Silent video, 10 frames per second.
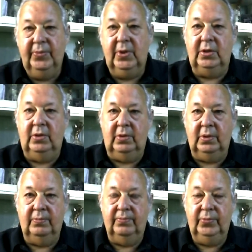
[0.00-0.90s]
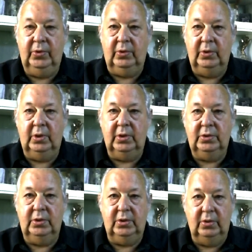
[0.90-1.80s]
that you can learn
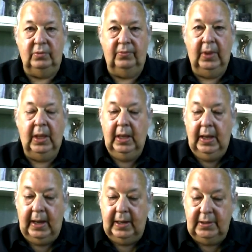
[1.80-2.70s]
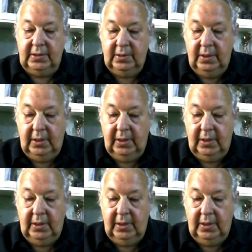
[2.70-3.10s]
to do. And